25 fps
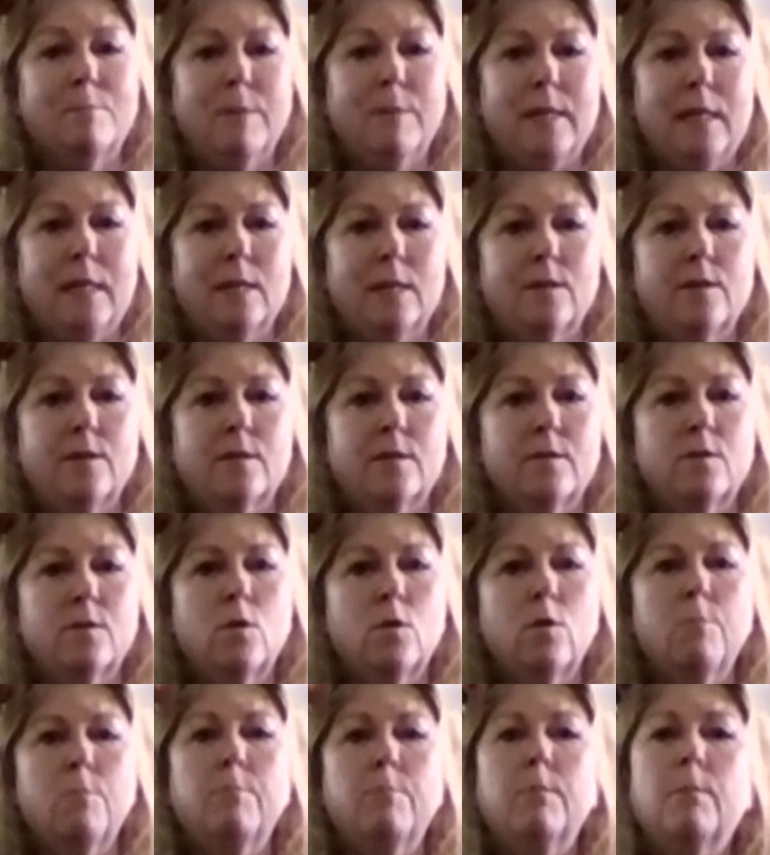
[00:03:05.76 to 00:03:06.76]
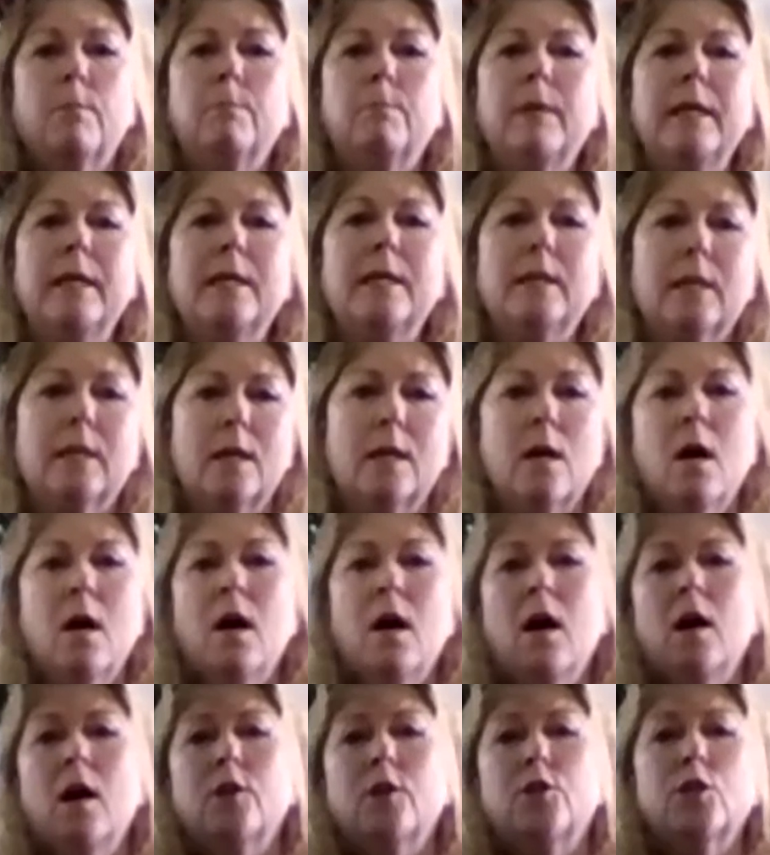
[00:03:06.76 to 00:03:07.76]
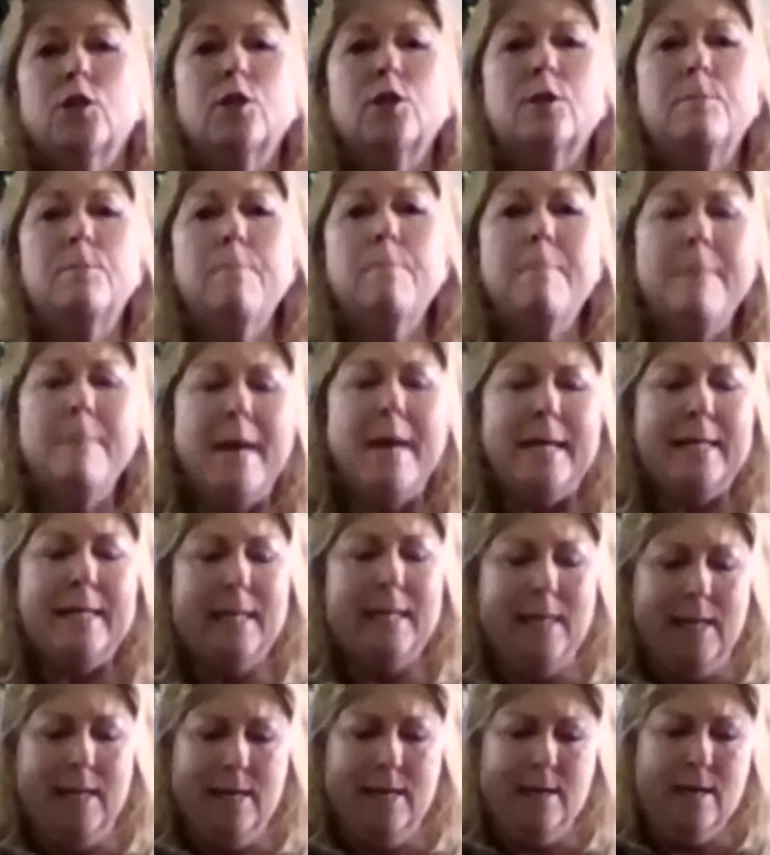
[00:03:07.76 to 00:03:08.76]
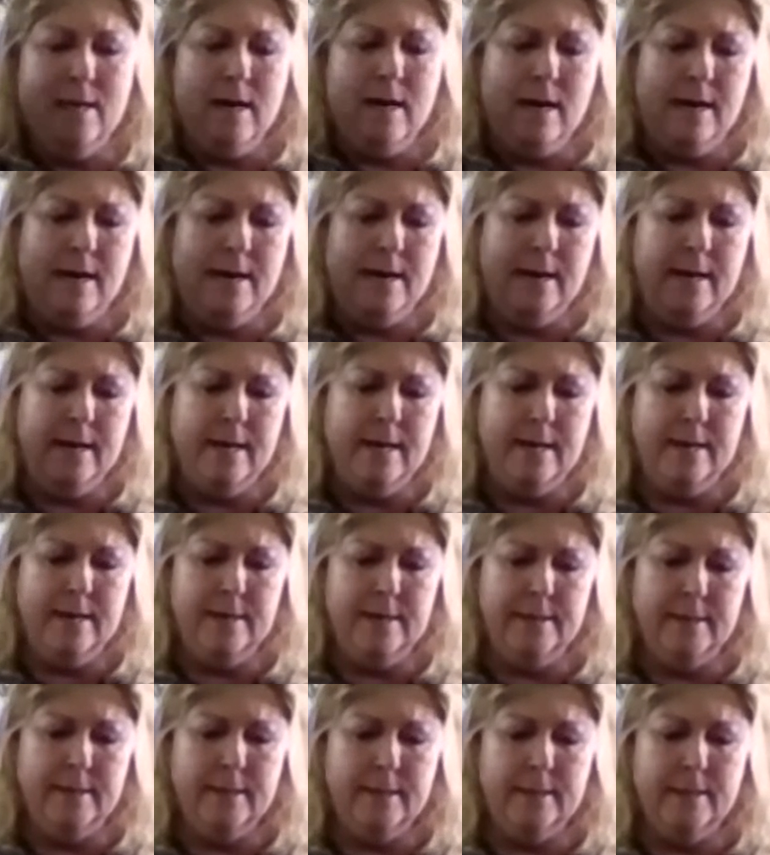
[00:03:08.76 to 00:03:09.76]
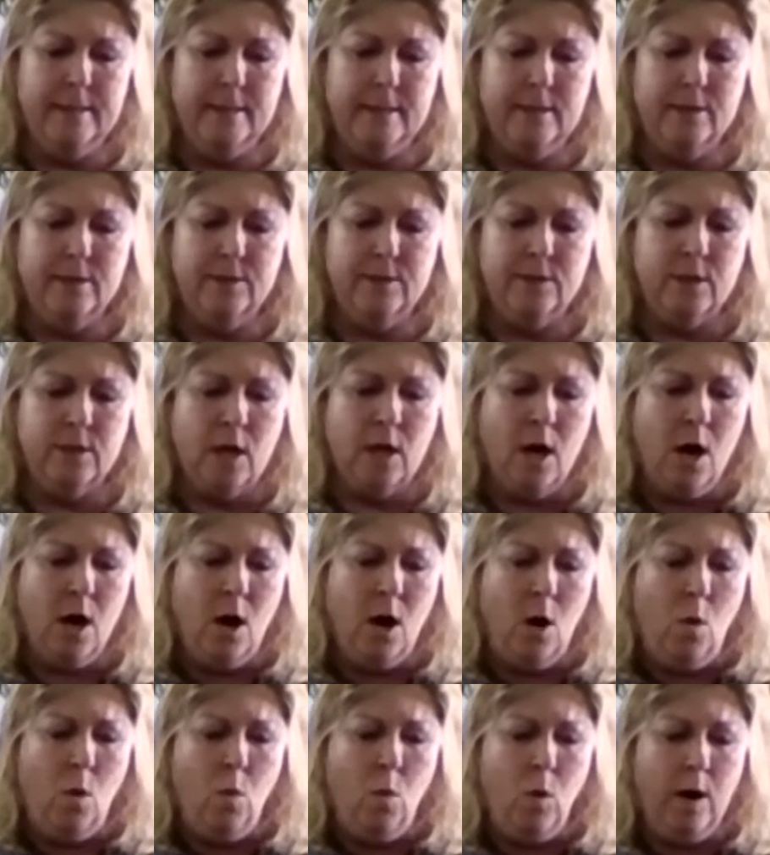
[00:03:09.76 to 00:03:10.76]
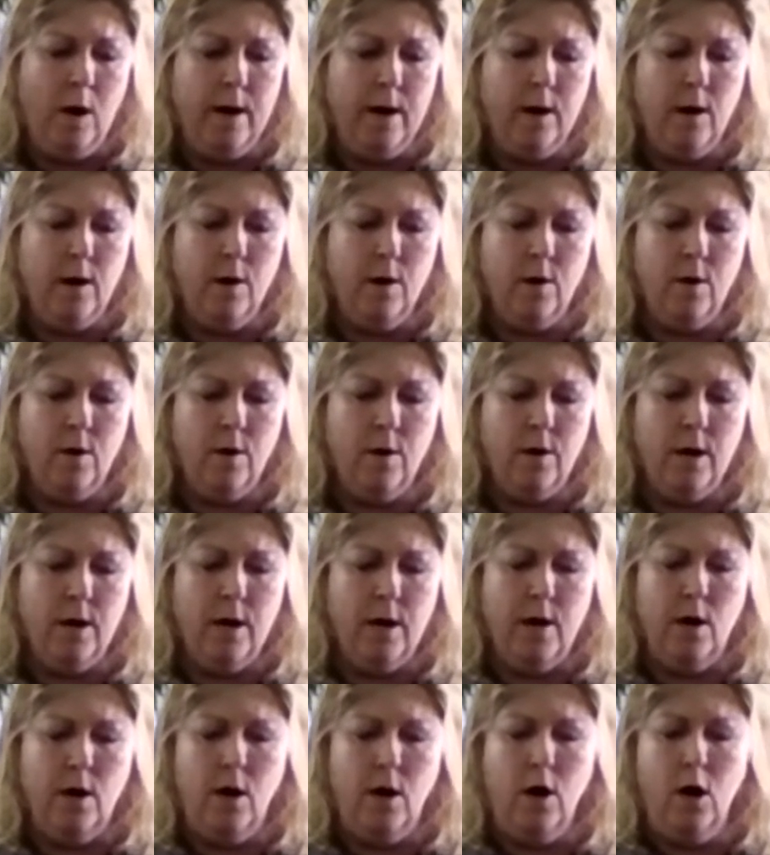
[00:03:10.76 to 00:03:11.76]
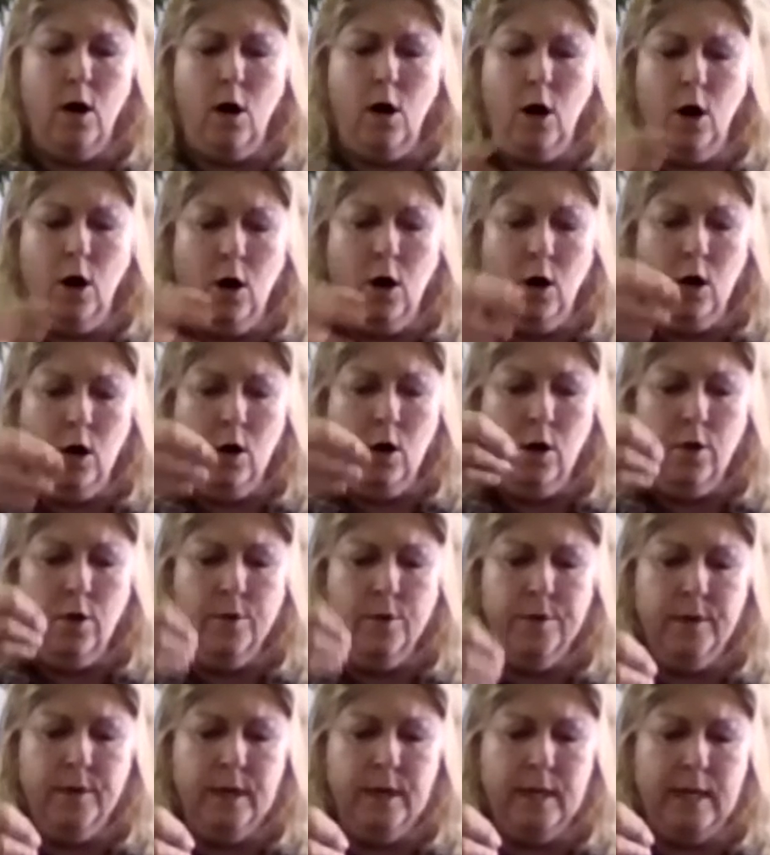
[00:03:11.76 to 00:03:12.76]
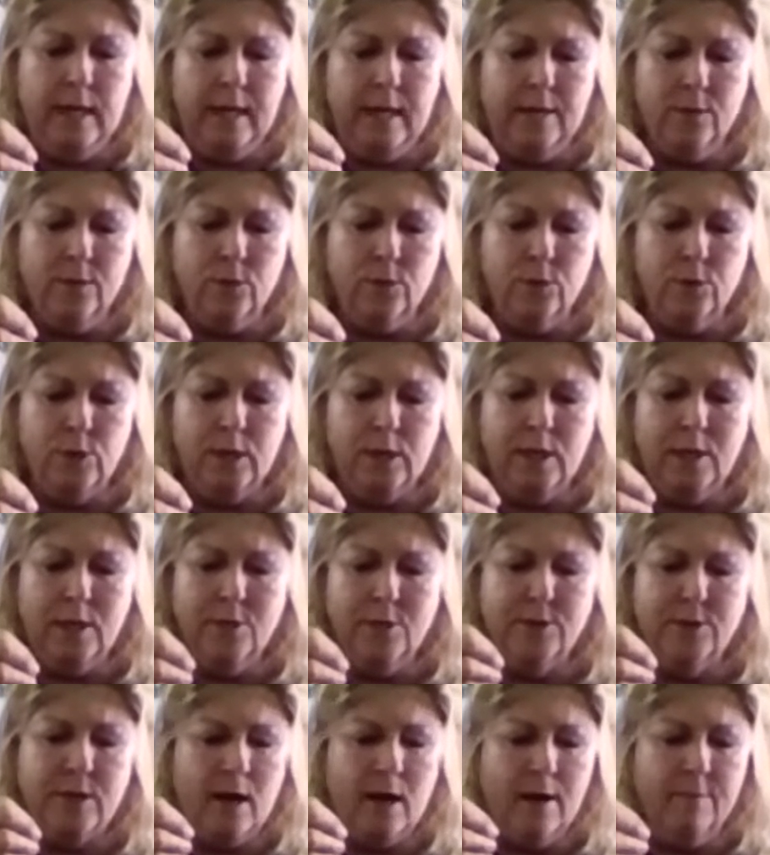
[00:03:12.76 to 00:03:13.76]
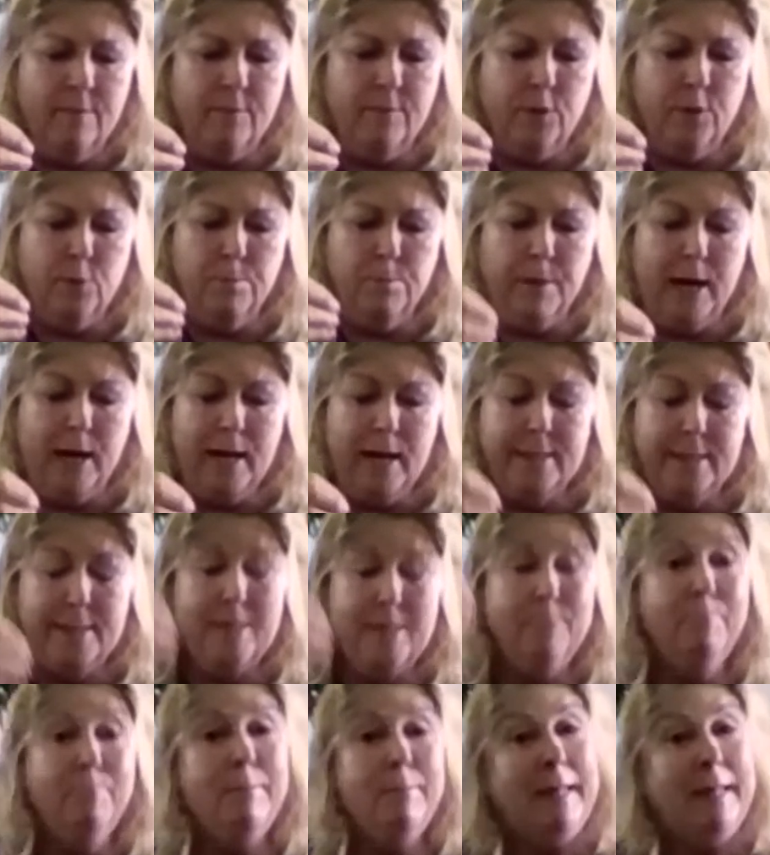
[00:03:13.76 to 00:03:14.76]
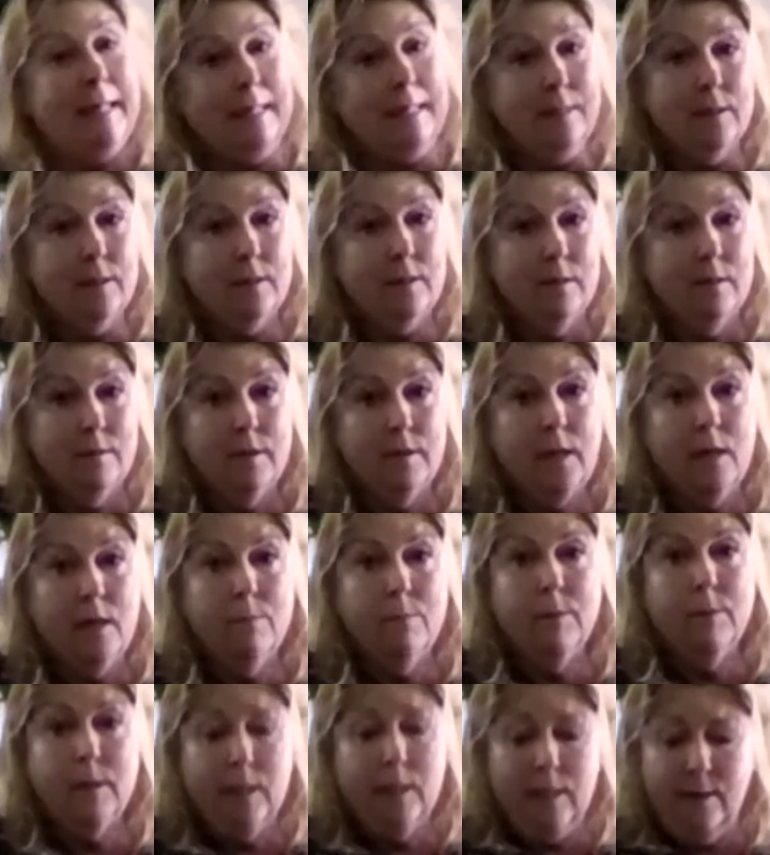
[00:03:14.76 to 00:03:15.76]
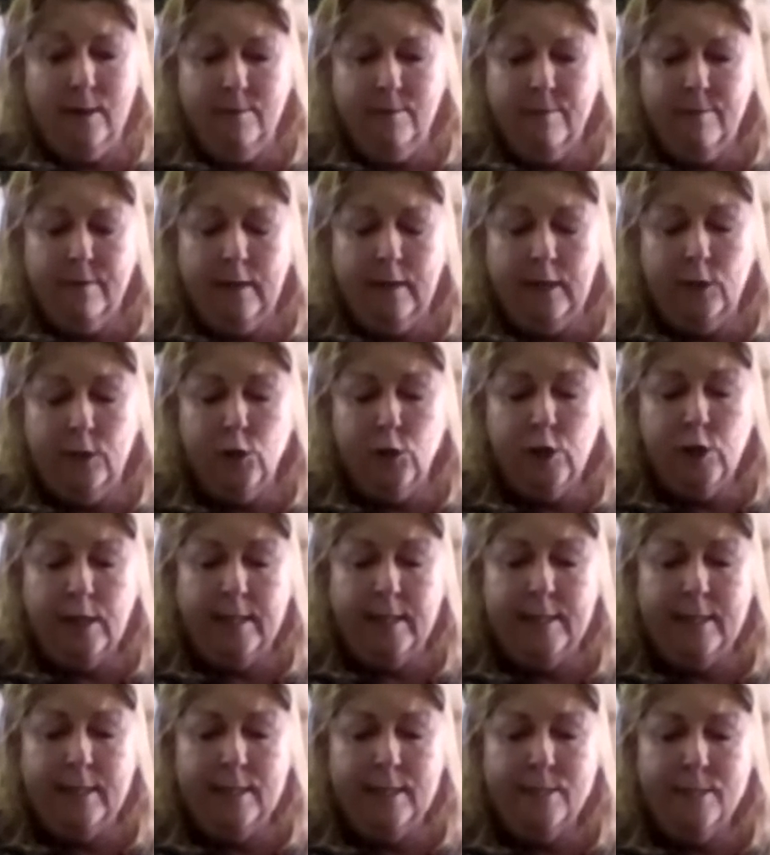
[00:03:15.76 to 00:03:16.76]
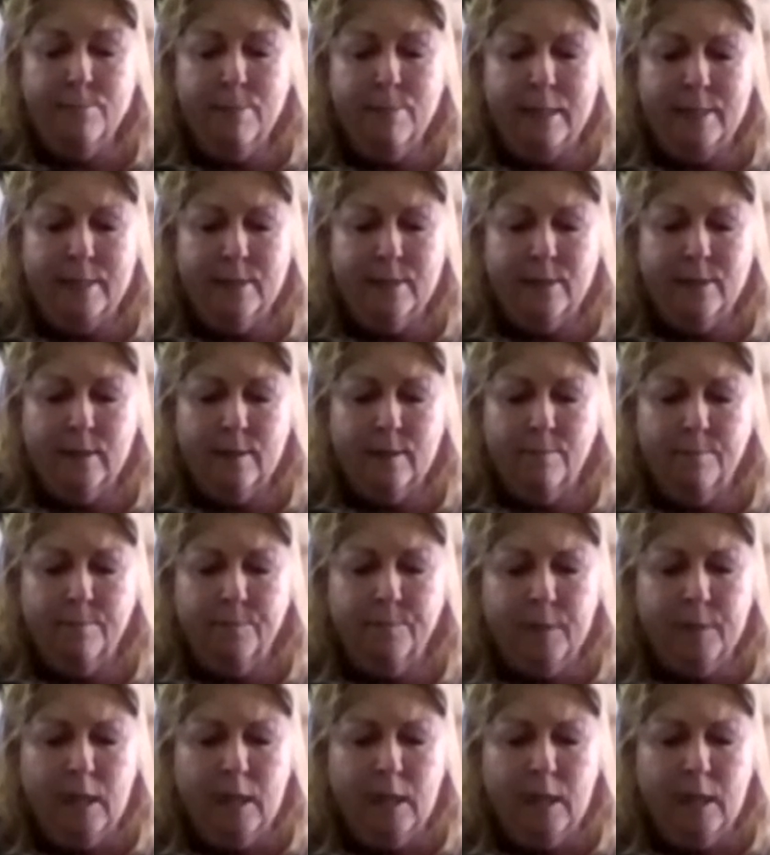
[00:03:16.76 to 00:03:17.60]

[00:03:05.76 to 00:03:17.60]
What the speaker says: places, or meaning just many. And it is where all the energies of your body meet, they believe, in Chinese medicine.